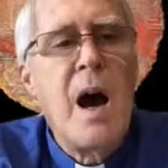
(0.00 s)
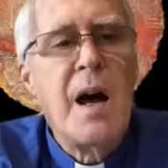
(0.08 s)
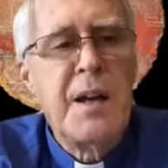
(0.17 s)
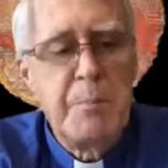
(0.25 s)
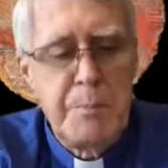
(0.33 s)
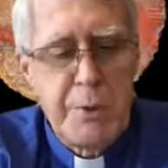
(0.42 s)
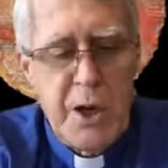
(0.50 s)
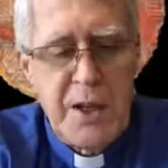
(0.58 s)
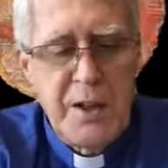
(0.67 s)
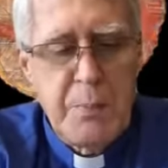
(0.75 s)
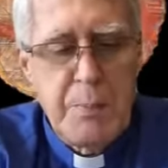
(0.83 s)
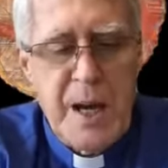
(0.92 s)

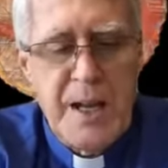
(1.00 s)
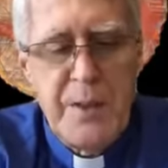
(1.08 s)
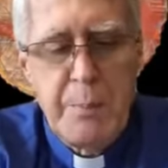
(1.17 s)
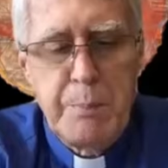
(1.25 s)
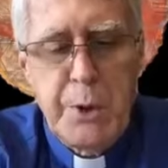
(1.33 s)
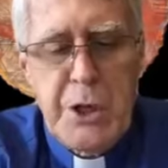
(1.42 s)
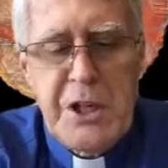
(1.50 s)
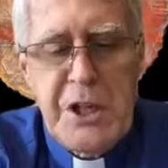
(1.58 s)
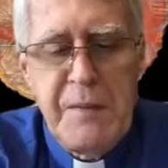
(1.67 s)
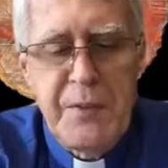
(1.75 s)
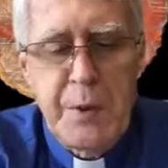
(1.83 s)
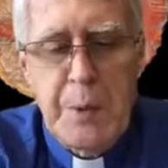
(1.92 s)
unimpressed by the
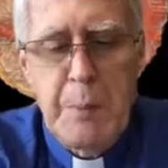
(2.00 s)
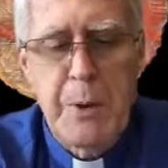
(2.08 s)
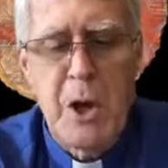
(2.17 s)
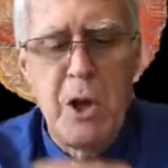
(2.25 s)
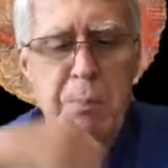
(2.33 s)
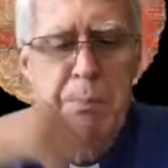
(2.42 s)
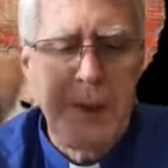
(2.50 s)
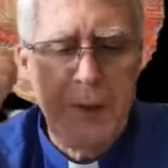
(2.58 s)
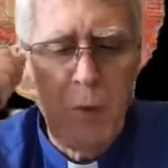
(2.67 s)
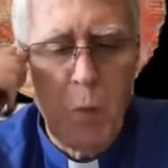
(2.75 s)
preaching from the pulpit,